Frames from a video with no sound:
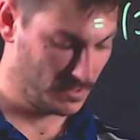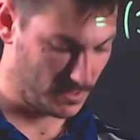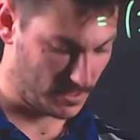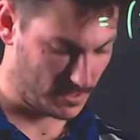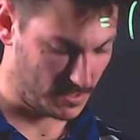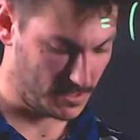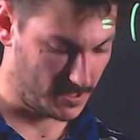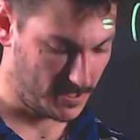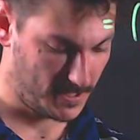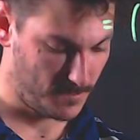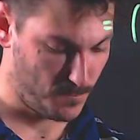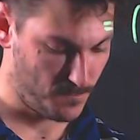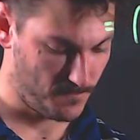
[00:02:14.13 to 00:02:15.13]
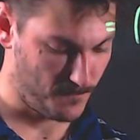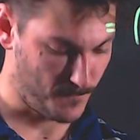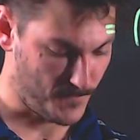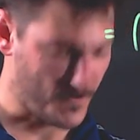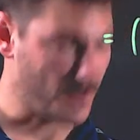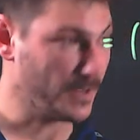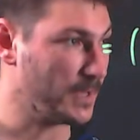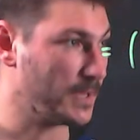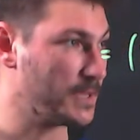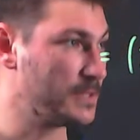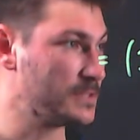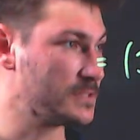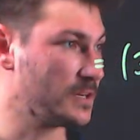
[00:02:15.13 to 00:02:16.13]

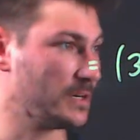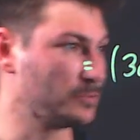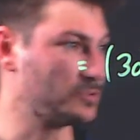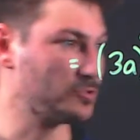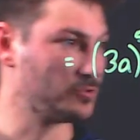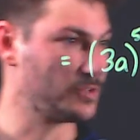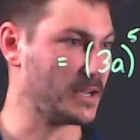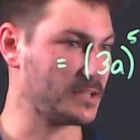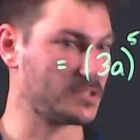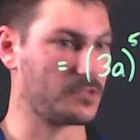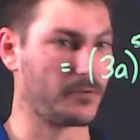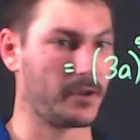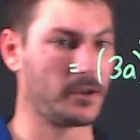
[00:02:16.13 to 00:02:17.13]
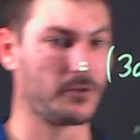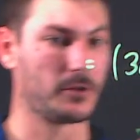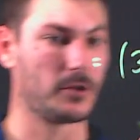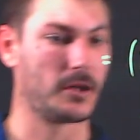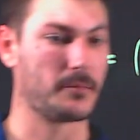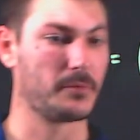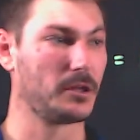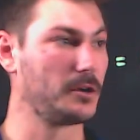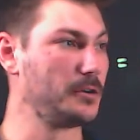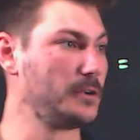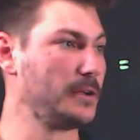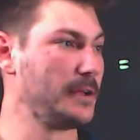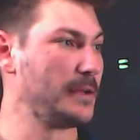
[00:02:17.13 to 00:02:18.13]
And I will do the next 3 on the line
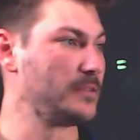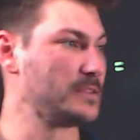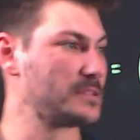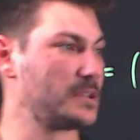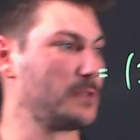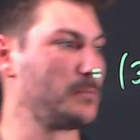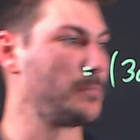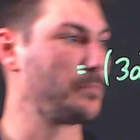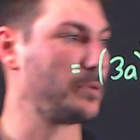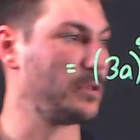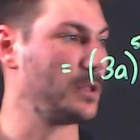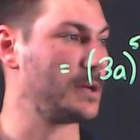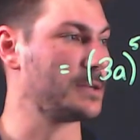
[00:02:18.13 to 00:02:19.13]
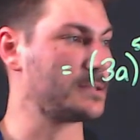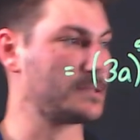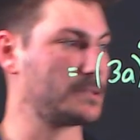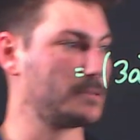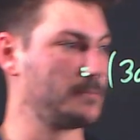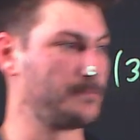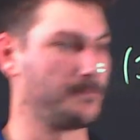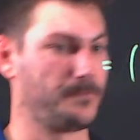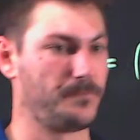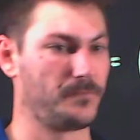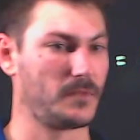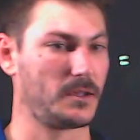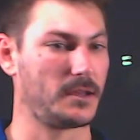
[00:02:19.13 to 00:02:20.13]
below. This is going to be plus,
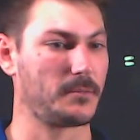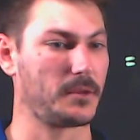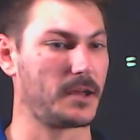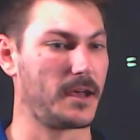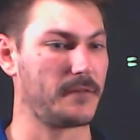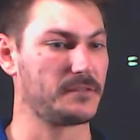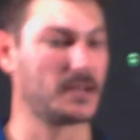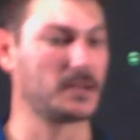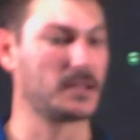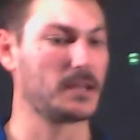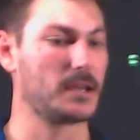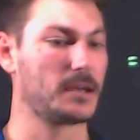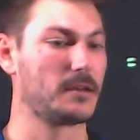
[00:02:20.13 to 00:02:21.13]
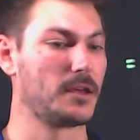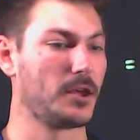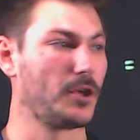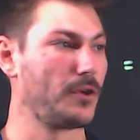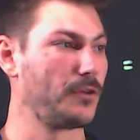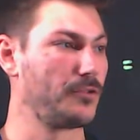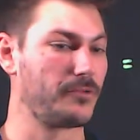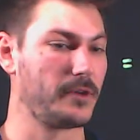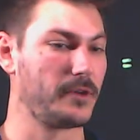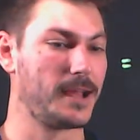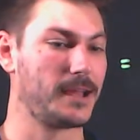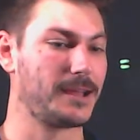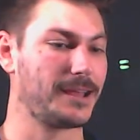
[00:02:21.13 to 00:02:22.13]
and I'm going to have down here
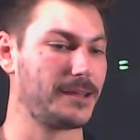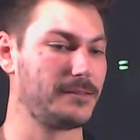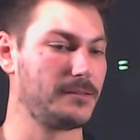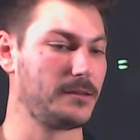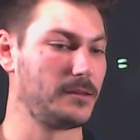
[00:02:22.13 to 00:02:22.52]
3a again,